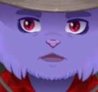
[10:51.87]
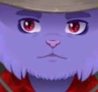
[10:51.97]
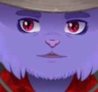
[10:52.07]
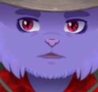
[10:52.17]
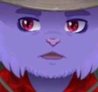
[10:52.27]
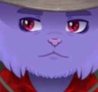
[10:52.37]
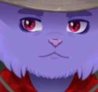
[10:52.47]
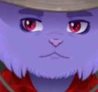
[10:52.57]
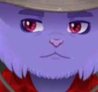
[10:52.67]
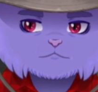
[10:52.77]
me
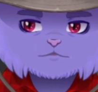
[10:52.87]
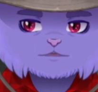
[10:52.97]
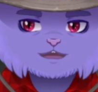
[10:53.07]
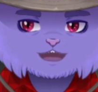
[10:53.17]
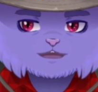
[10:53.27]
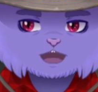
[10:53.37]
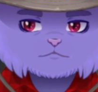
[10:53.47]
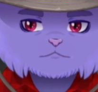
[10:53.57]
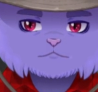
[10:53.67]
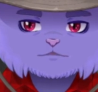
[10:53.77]

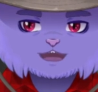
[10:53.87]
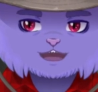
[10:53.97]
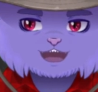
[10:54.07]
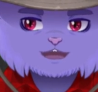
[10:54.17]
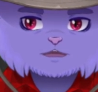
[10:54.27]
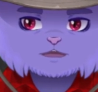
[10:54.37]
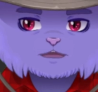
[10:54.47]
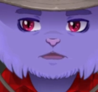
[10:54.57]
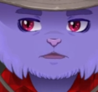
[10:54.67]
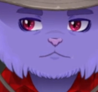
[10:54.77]
not
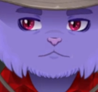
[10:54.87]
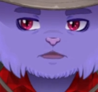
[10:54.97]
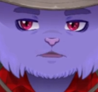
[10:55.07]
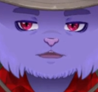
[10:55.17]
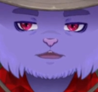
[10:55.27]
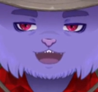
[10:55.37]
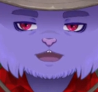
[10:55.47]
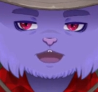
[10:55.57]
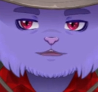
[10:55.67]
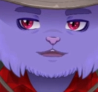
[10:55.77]
succeed in life
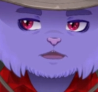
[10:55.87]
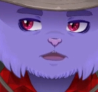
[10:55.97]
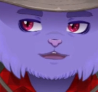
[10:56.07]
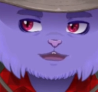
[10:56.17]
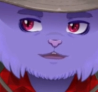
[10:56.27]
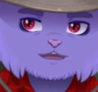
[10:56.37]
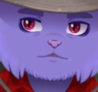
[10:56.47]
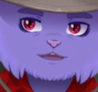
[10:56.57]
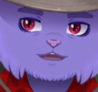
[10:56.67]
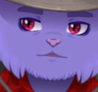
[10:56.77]
or whatever,
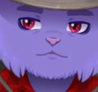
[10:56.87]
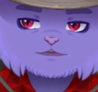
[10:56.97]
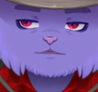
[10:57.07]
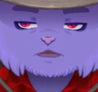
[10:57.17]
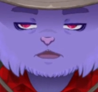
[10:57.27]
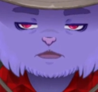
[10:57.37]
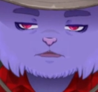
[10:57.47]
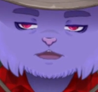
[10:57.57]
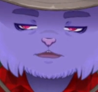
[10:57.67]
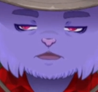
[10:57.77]
if you're like,
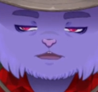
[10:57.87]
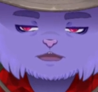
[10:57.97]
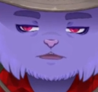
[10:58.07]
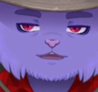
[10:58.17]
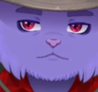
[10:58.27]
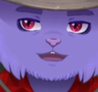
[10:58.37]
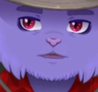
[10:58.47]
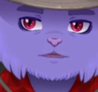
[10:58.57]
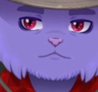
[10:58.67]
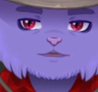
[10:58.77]
yes, good,
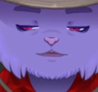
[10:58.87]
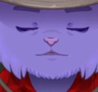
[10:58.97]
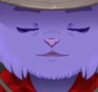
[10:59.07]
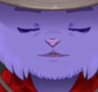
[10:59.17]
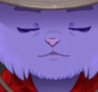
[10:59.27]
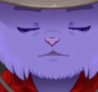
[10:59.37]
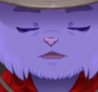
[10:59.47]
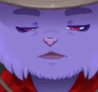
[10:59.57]
suffer. You